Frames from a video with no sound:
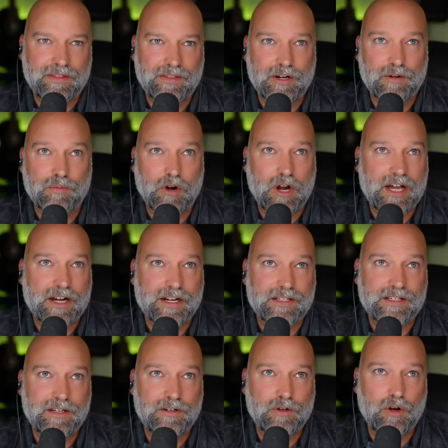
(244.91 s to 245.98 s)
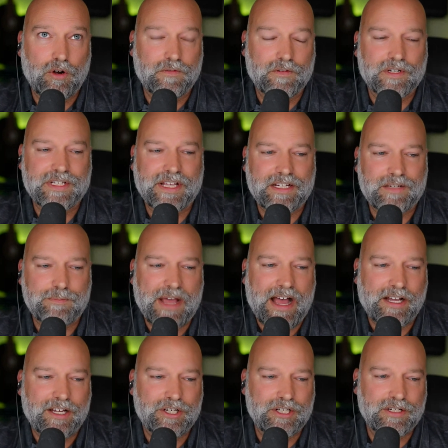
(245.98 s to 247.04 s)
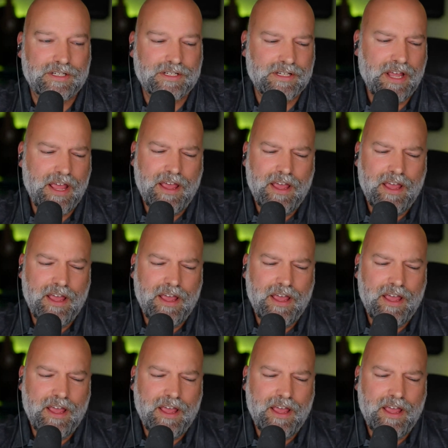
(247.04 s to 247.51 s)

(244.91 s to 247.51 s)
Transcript: their product in oversized packages